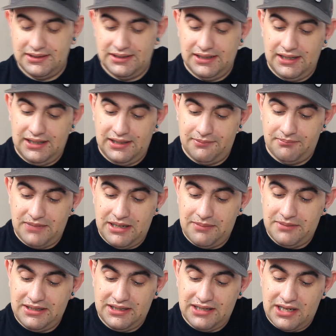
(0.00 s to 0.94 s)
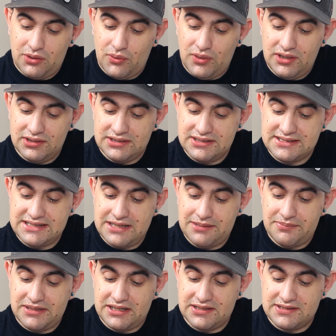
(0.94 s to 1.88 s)
I mean, I quite
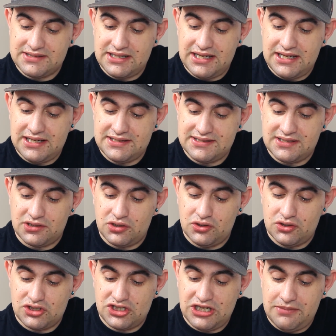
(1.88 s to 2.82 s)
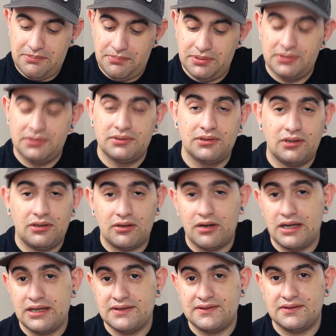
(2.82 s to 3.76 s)
understand because it is a good chip. All
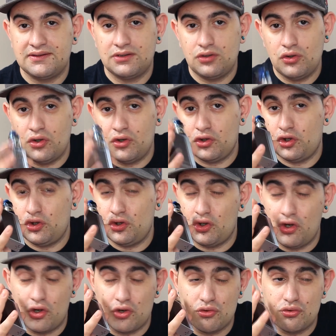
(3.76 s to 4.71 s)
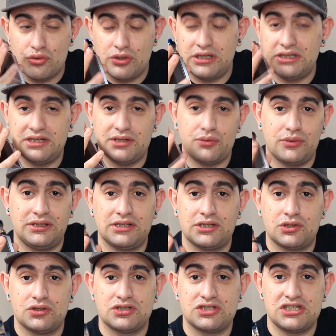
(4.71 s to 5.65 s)
right, you got really
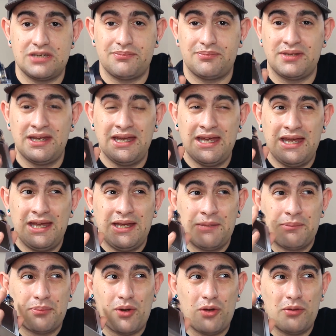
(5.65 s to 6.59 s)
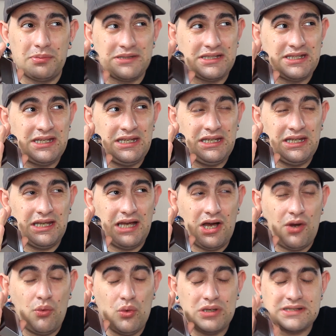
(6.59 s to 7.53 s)
good chips. Probably,
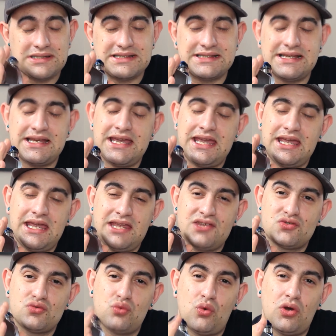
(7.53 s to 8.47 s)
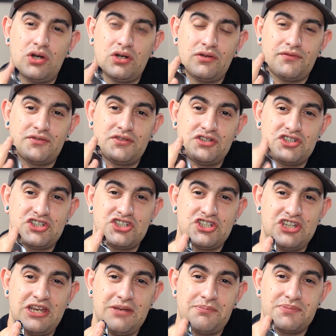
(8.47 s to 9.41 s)
I will say, is one of the
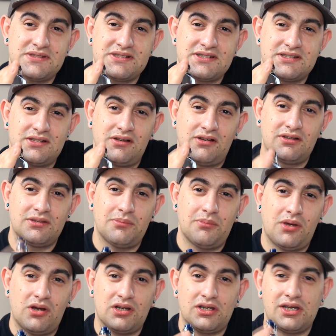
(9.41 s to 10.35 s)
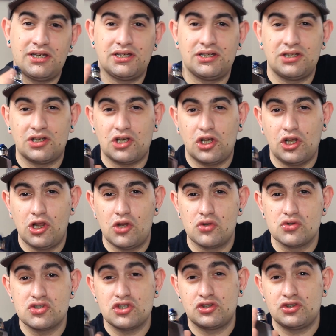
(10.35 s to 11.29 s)
chips on the market the
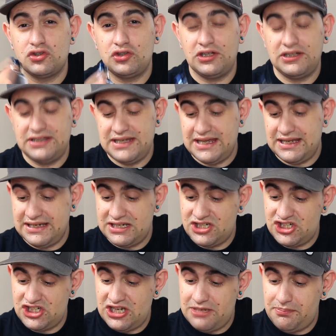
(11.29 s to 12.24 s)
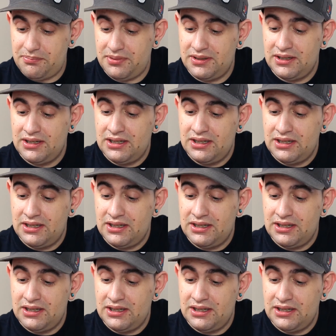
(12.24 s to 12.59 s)
closer to the DNA chip.